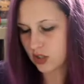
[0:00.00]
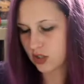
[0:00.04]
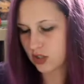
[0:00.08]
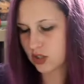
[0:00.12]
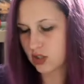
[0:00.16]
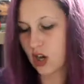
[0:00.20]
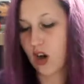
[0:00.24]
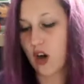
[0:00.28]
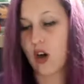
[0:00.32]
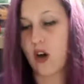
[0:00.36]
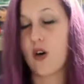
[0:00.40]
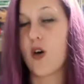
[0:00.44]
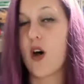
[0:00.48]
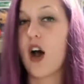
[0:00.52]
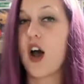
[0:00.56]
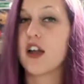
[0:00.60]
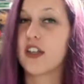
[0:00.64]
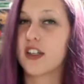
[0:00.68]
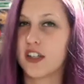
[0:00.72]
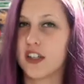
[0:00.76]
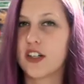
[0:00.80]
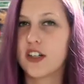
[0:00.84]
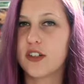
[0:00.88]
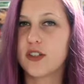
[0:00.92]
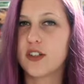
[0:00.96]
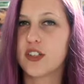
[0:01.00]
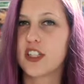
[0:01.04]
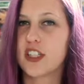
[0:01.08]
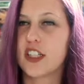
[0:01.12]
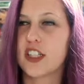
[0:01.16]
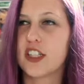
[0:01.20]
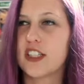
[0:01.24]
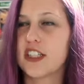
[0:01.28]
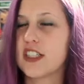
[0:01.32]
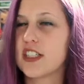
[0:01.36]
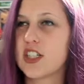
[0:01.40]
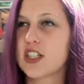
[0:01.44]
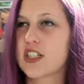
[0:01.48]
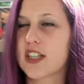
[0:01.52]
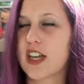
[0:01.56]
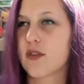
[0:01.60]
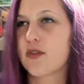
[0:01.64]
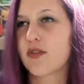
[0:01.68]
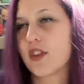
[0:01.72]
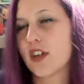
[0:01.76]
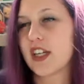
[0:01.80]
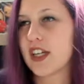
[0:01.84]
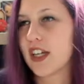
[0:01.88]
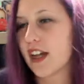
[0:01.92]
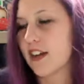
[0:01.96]
So, you know your girl is just like
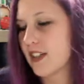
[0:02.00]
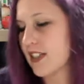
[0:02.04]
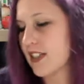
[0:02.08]
freaking out